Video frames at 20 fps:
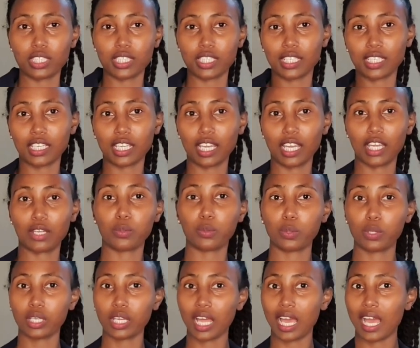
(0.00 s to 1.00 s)
that I had
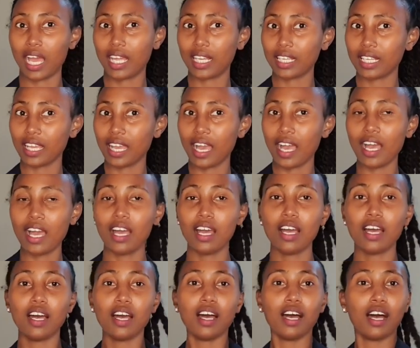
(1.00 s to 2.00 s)
worn
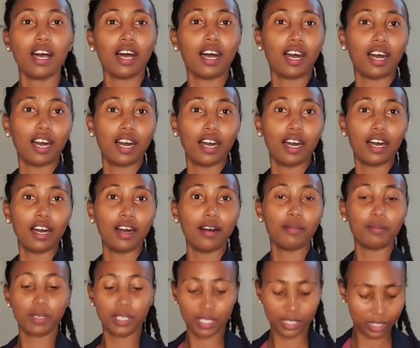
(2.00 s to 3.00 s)

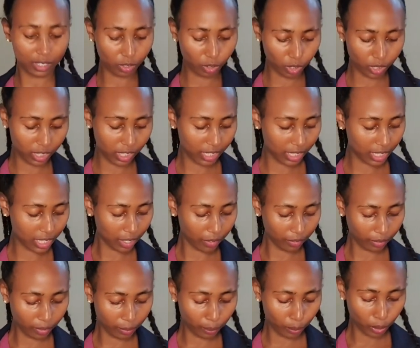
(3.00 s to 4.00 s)
earlier. It's because it's
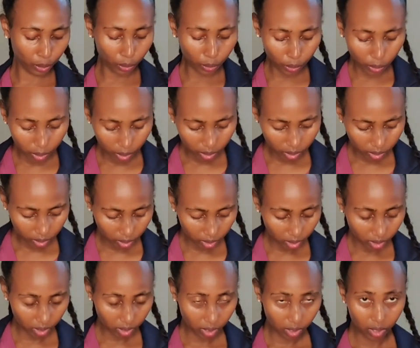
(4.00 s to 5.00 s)
navy blue.
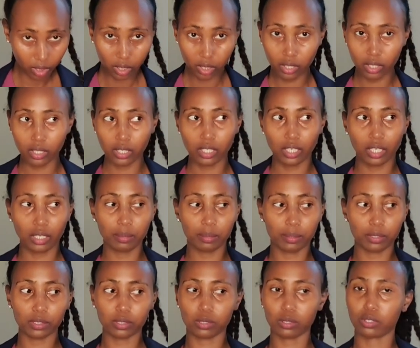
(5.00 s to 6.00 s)
I'm
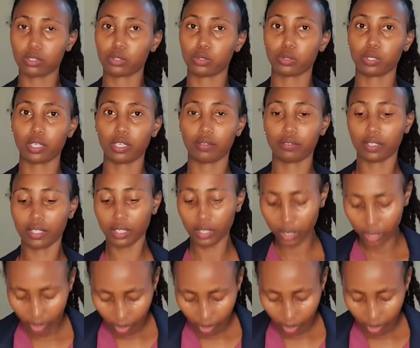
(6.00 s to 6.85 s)
not so sure even.